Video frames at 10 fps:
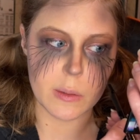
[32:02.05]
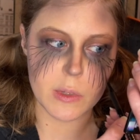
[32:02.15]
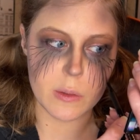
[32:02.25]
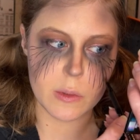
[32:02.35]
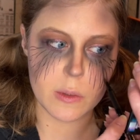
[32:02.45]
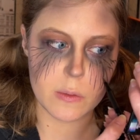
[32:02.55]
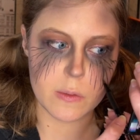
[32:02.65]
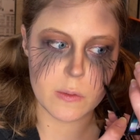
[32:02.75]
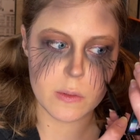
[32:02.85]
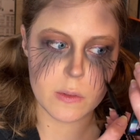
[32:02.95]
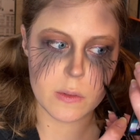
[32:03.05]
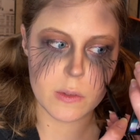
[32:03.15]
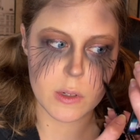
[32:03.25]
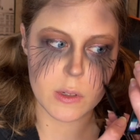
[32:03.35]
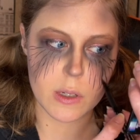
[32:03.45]
it would have
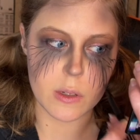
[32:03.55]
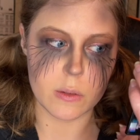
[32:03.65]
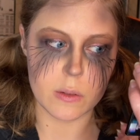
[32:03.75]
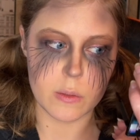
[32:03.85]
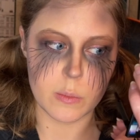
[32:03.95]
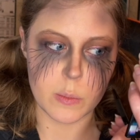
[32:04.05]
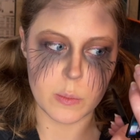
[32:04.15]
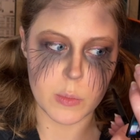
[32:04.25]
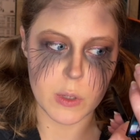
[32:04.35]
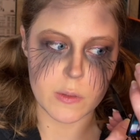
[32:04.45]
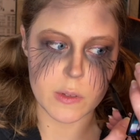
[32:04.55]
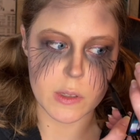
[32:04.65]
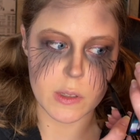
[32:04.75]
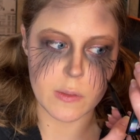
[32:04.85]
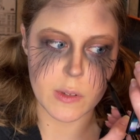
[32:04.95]
turned out
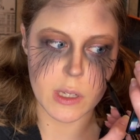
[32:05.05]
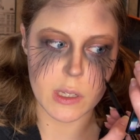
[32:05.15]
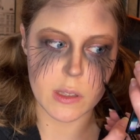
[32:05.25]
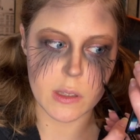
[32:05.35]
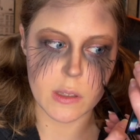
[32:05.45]
perfectly fine.